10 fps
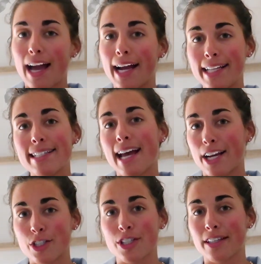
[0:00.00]
I need to
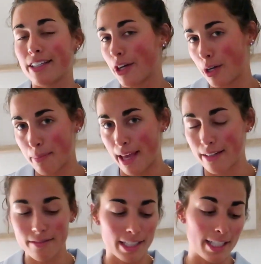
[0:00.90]
actually go to
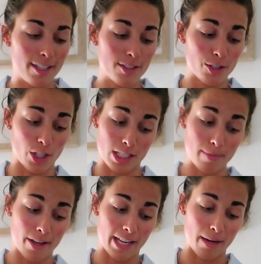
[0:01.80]
bed. It is just
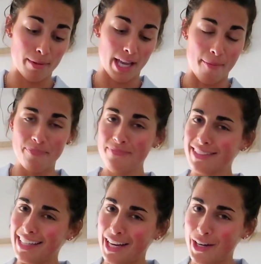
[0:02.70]
about 9 p.m.
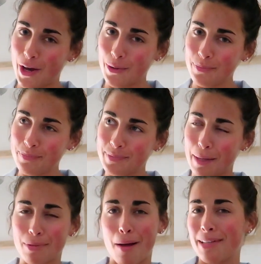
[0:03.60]
And I know
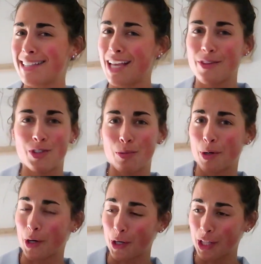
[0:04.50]
that probably sounds
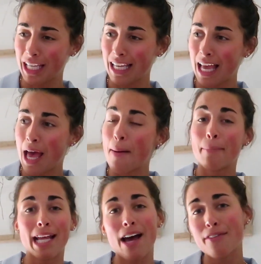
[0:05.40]
super early,
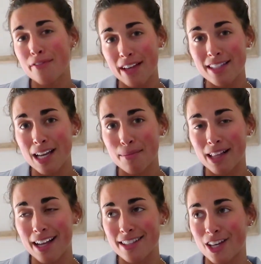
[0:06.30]
but I have a FaceTime
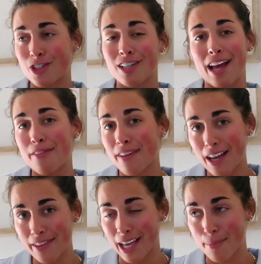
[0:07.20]
client session at
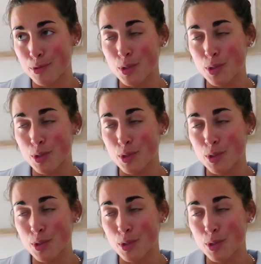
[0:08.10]
5 a.m.